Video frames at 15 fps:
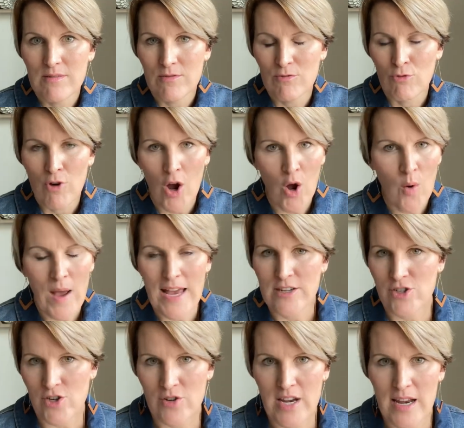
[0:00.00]
row
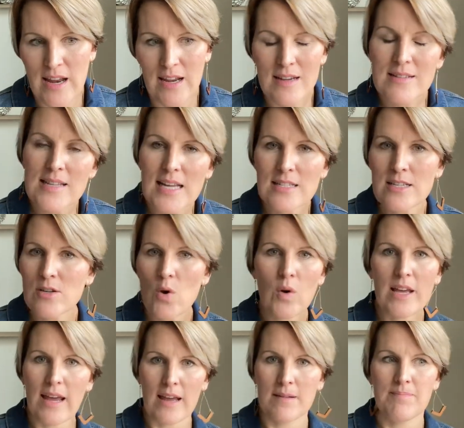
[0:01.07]
as you're knitting because that's
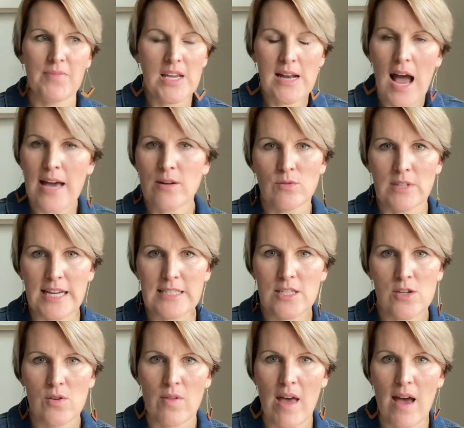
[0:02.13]
annoying and I don't like to
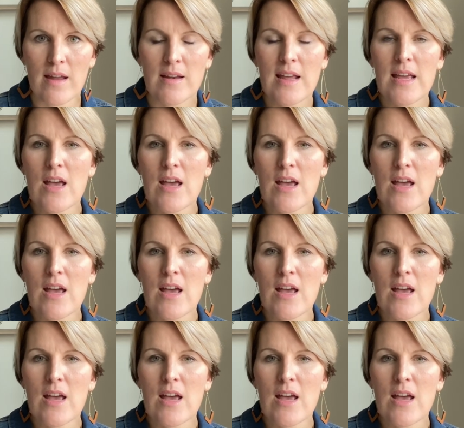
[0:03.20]
do that.